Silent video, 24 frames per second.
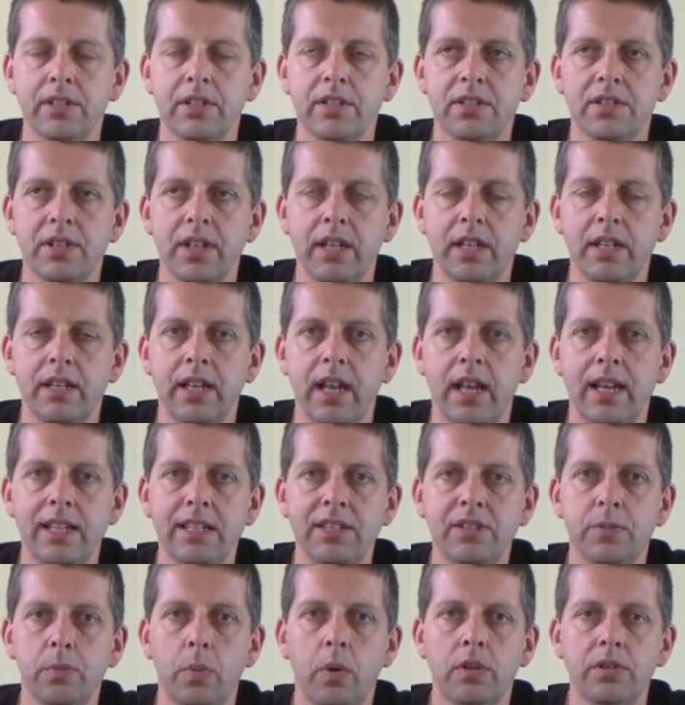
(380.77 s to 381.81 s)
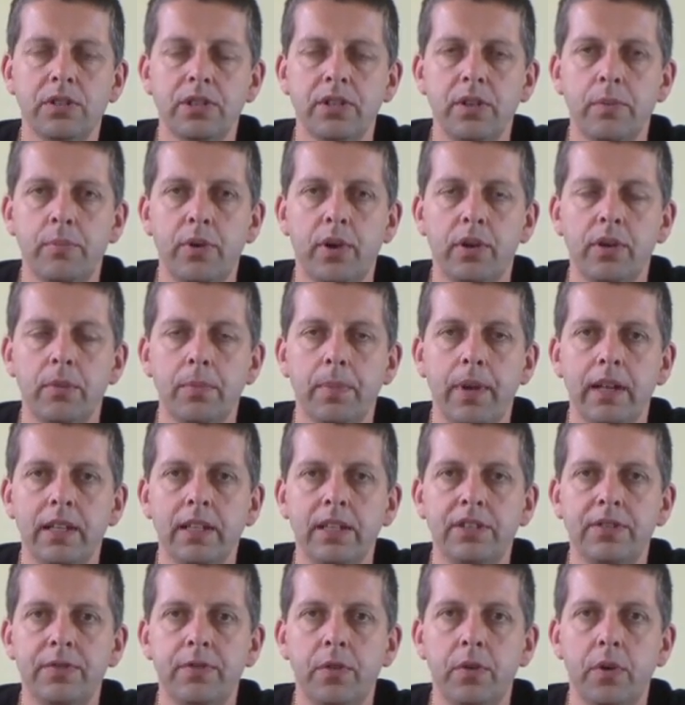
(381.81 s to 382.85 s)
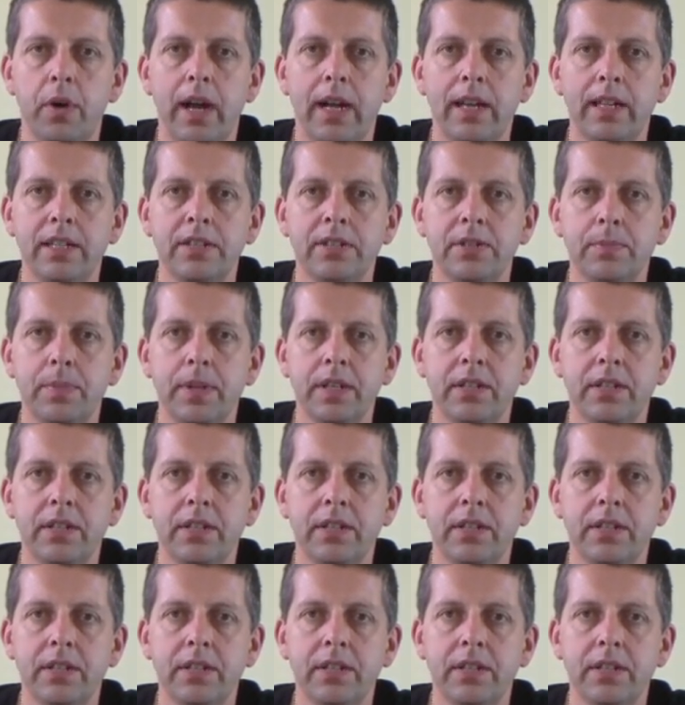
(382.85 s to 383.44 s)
As I say, Ace, watch the product page for Ace,